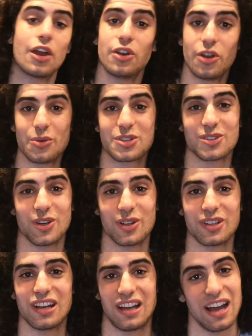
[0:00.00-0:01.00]
No, it's not.
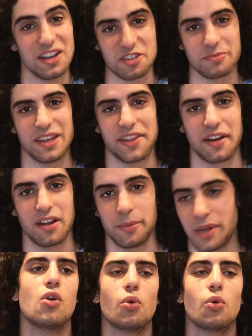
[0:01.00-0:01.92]
I just made that up.